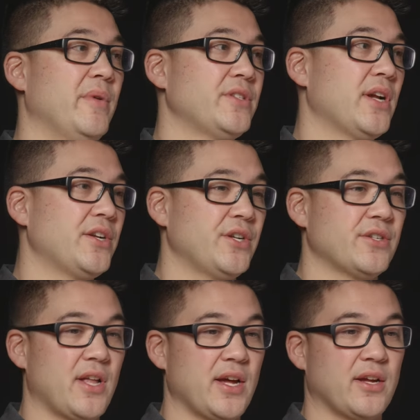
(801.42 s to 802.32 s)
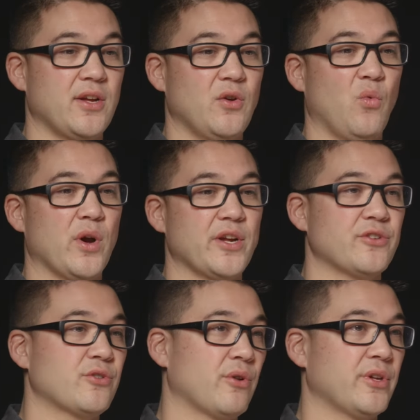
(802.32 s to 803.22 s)
It's not just like where you
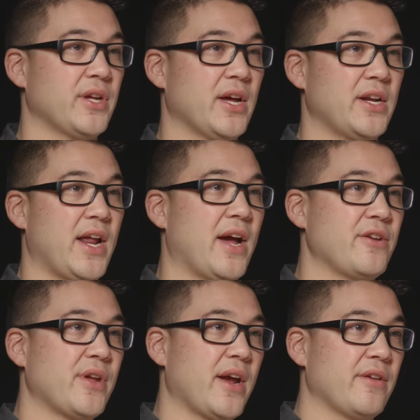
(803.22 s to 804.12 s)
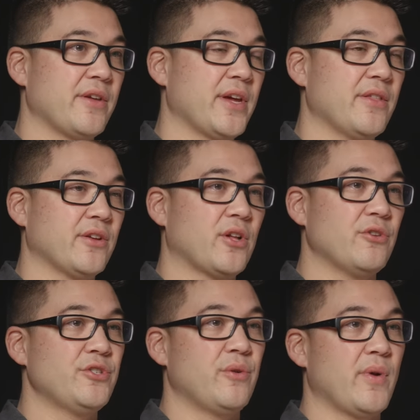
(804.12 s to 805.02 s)
store the gun and how you carry the gun, the
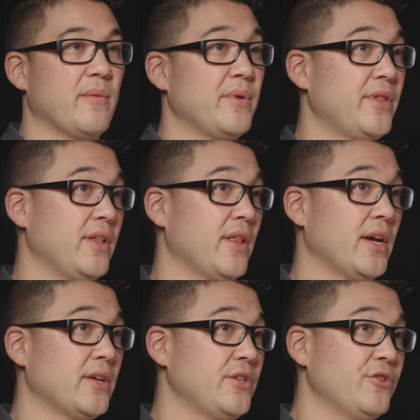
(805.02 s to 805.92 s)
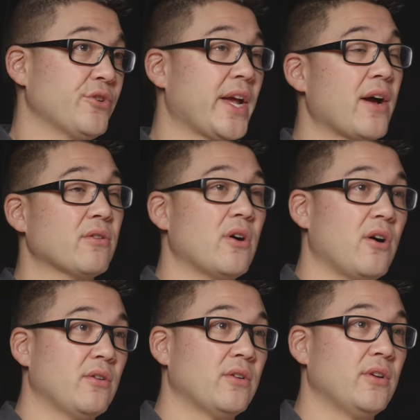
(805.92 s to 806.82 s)
clothes you wear, but then like do you drink
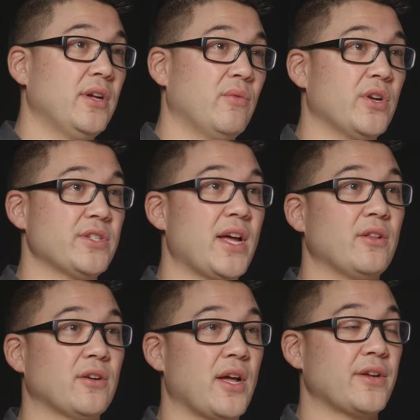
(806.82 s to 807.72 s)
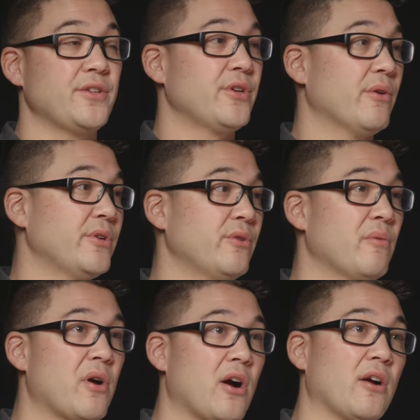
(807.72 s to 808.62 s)
alcohol and what does that look like? Do you go into a
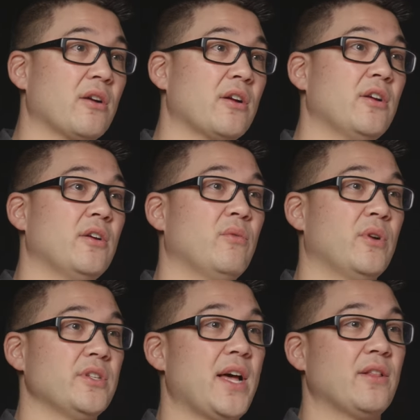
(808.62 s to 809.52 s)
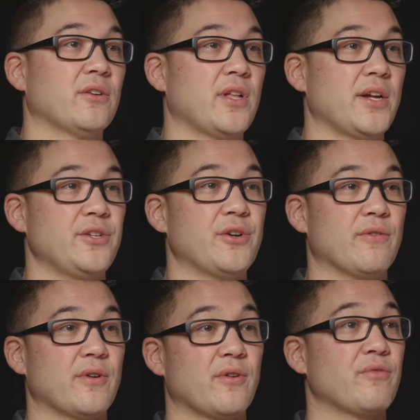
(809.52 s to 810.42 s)
bar? What does that look like? Do you go
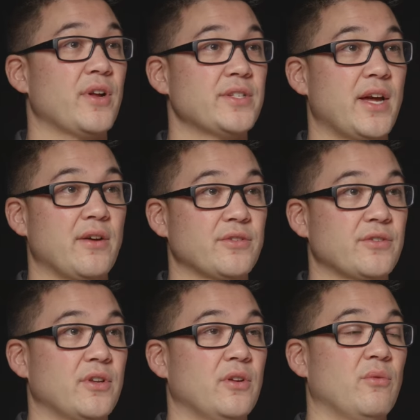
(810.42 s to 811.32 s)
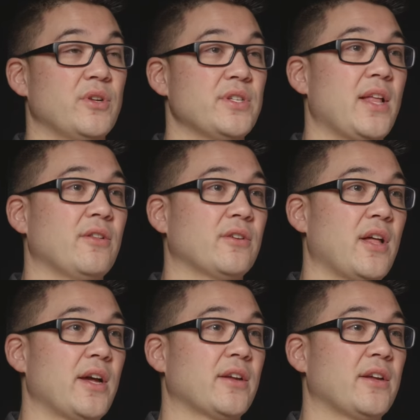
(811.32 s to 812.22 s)
over to a friend's house? What does that look
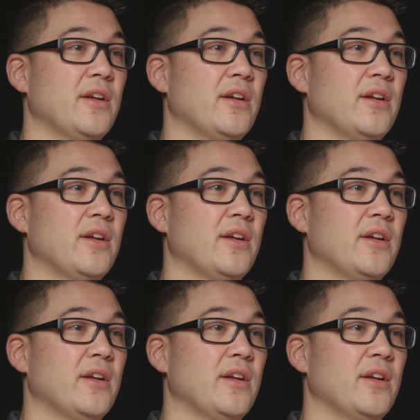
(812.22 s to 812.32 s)
like?